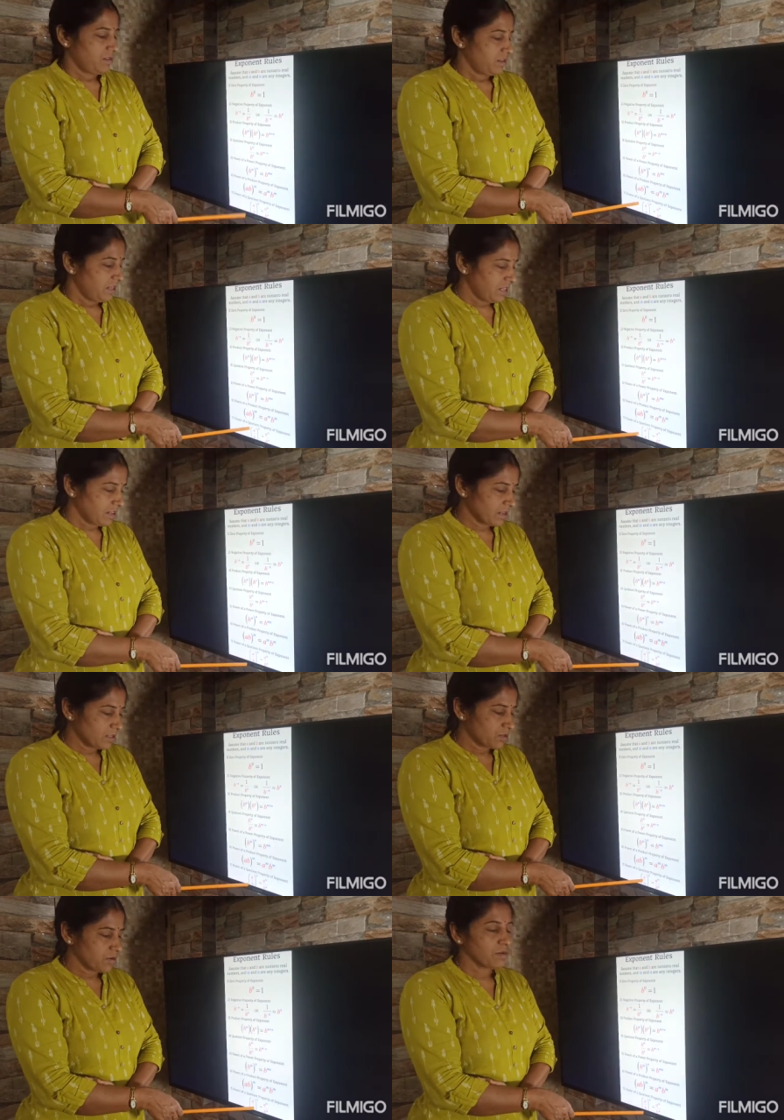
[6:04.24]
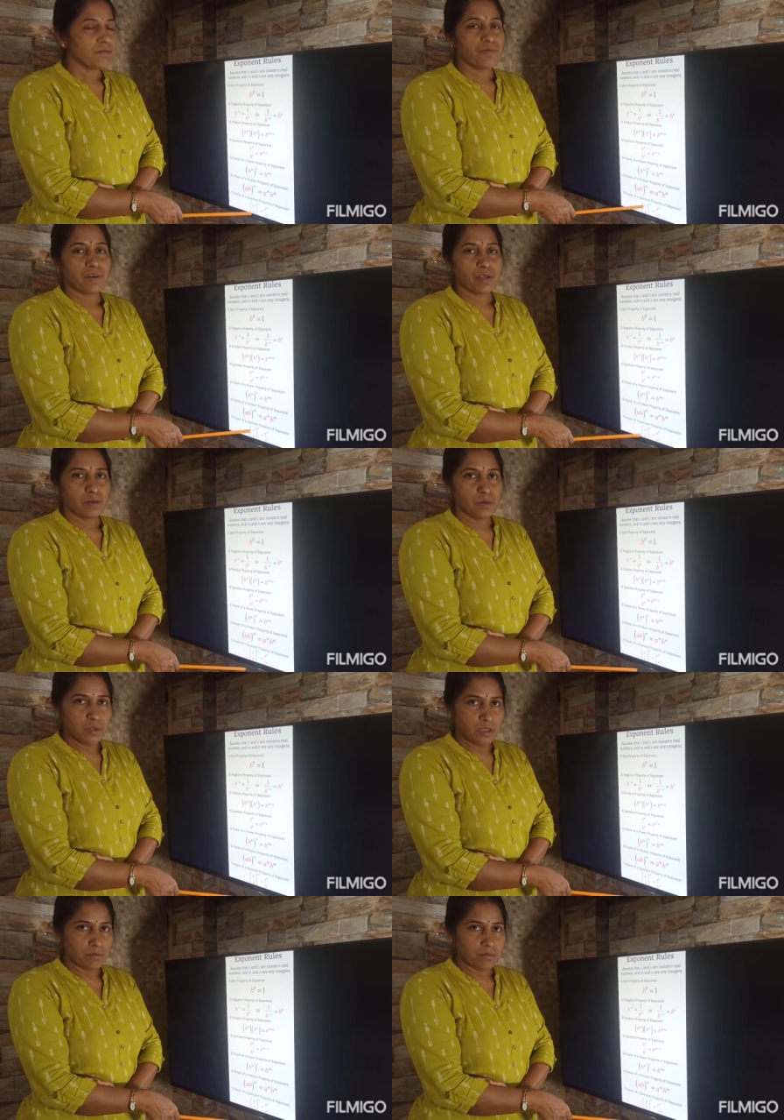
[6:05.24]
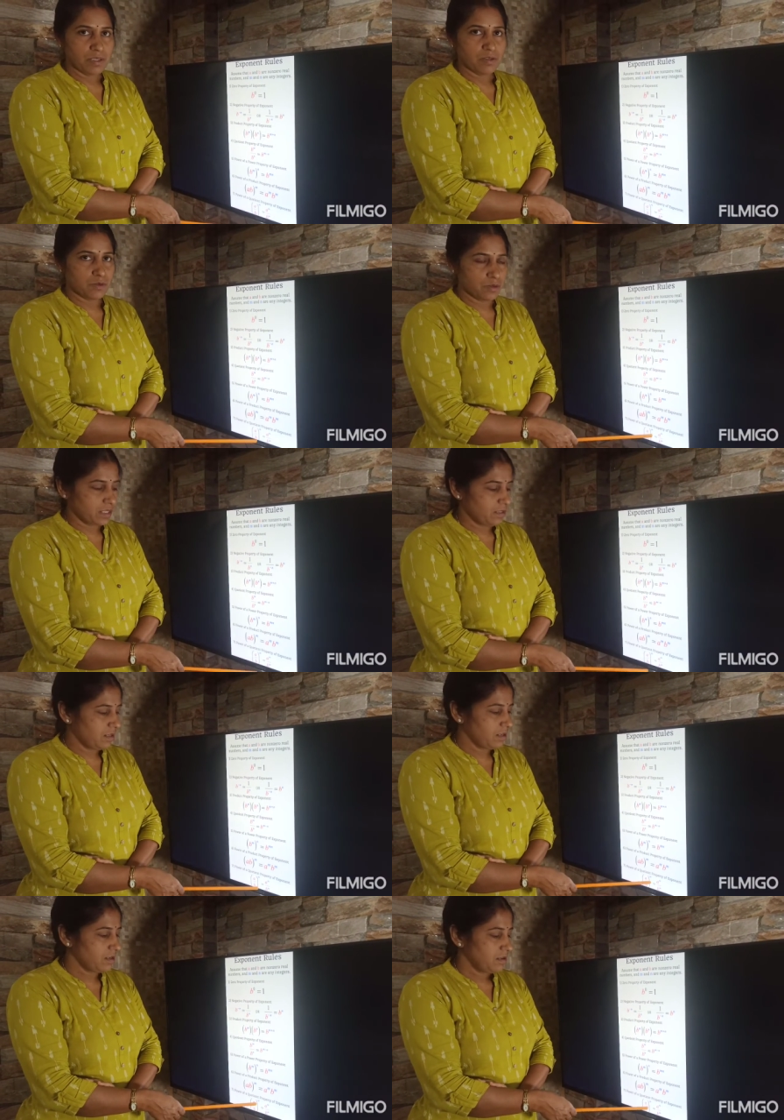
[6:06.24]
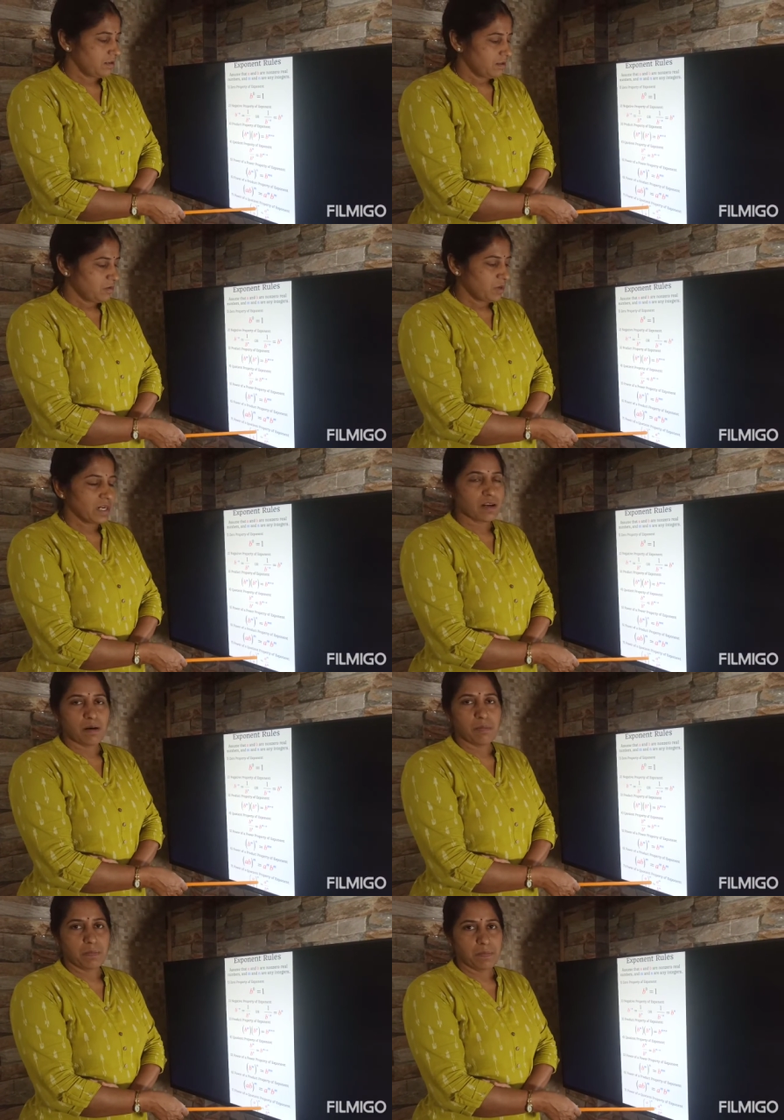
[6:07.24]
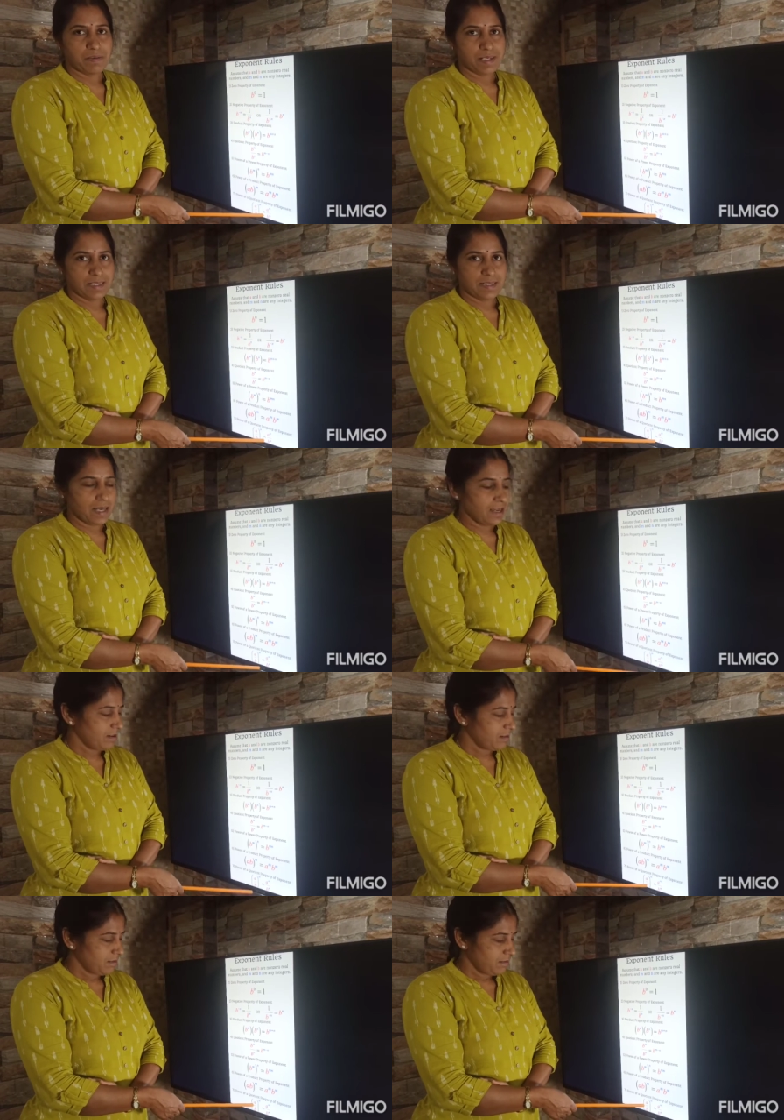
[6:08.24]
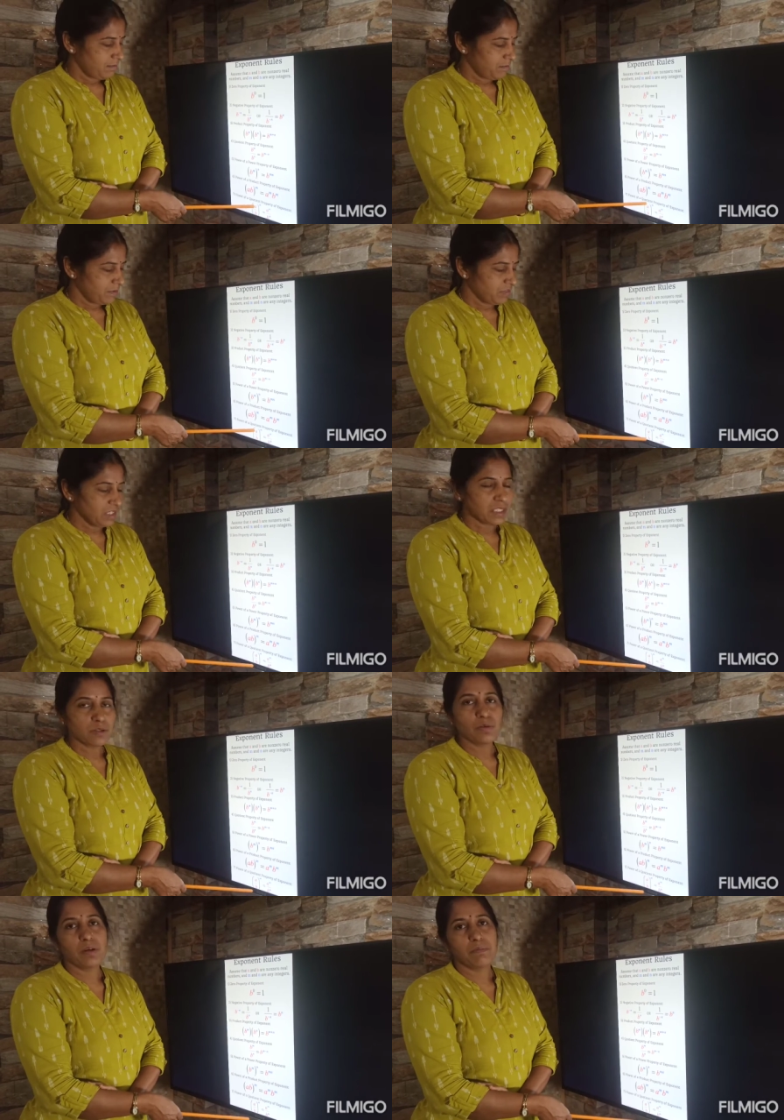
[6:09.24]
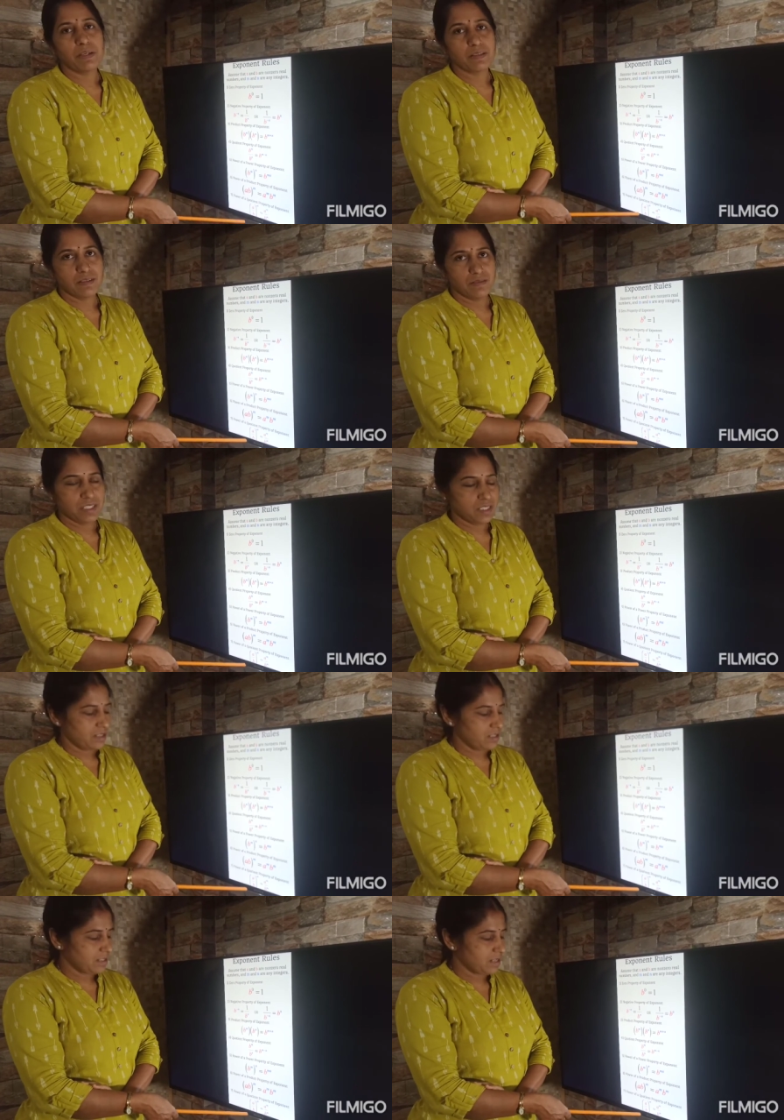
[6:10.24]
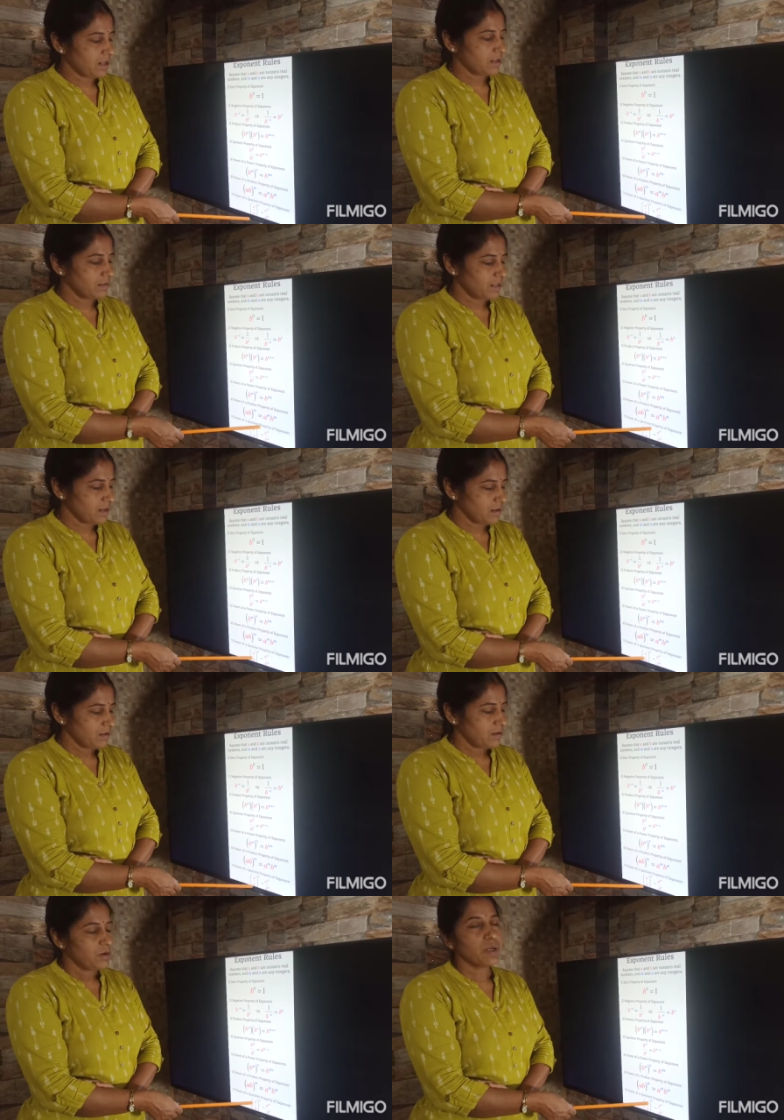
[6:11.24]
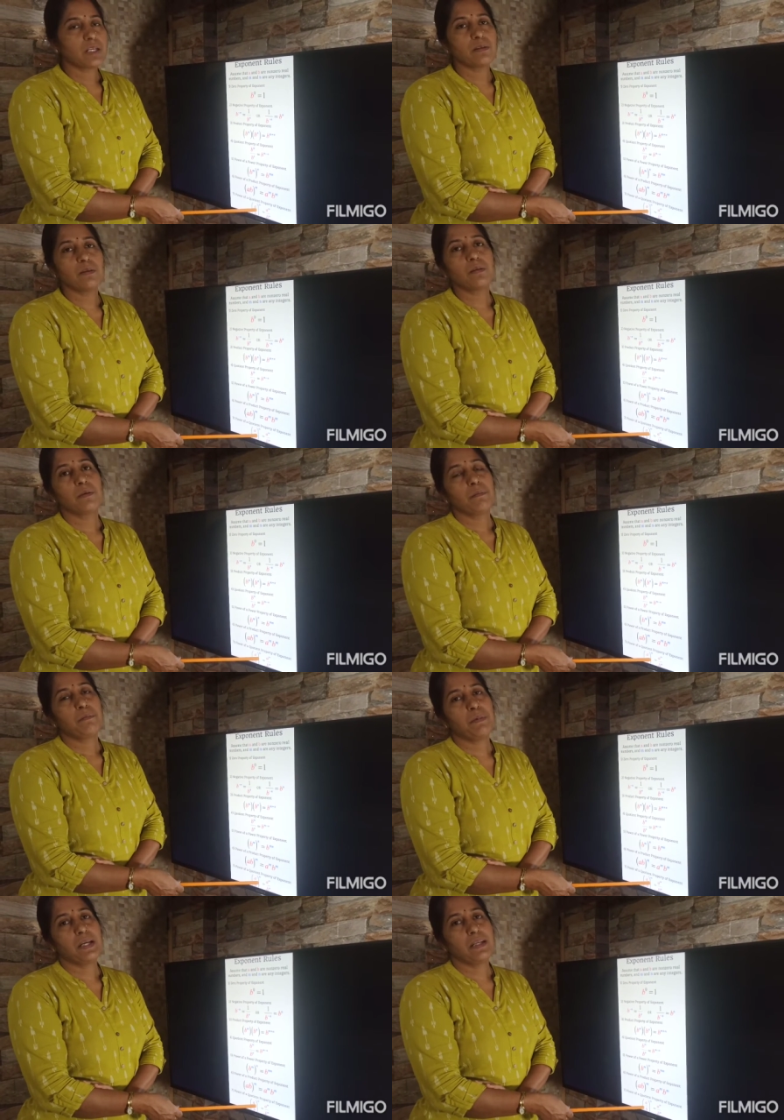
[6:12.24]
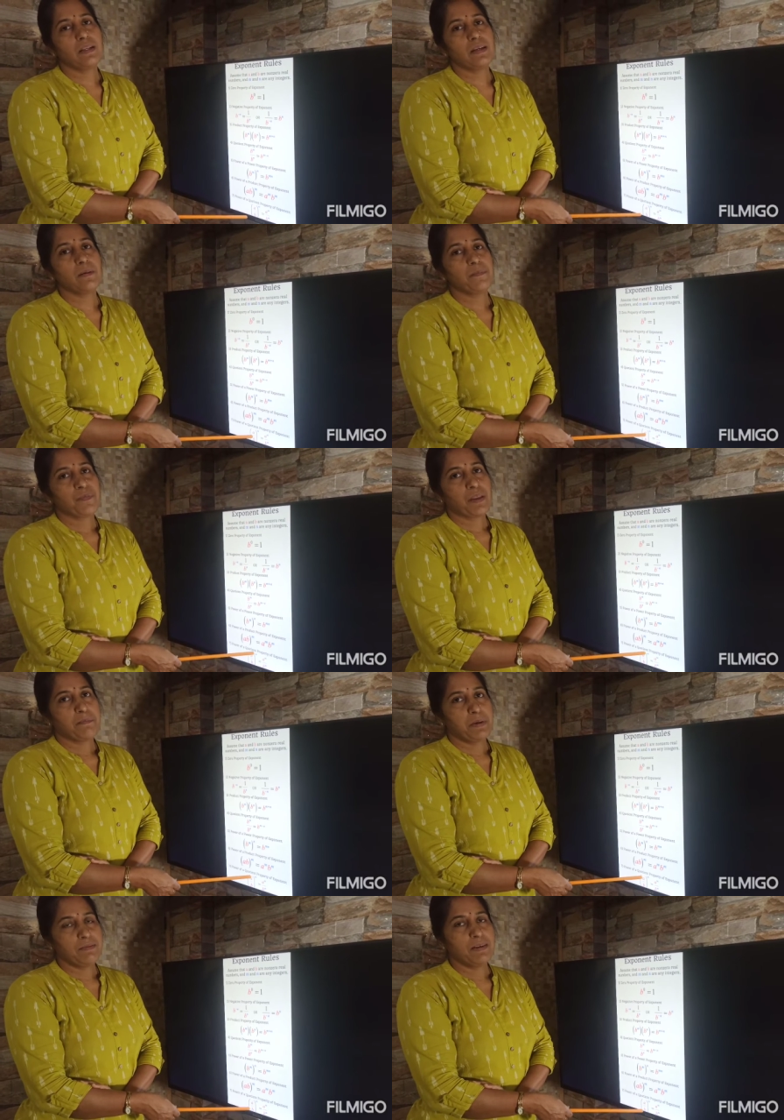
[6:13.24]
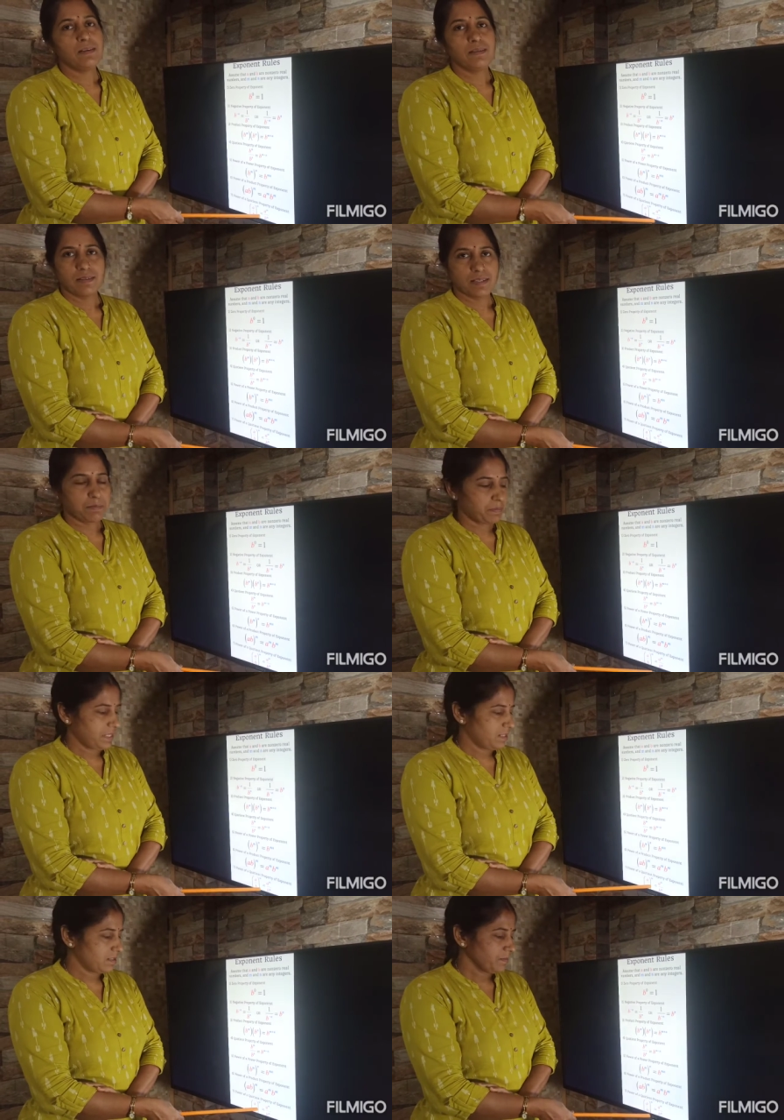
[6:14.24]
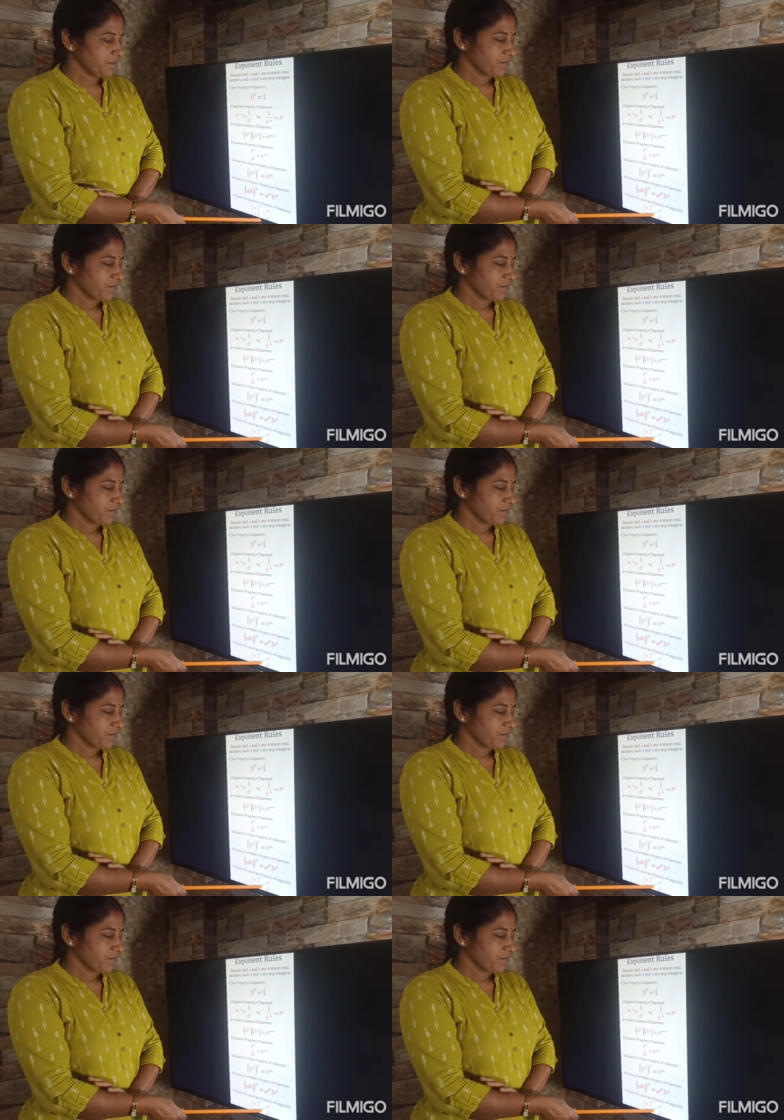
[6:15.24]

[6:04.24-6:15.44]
Here also, for two numbers together, one common power is there. Between the two numbers, division is there. Then we have to make the power separator.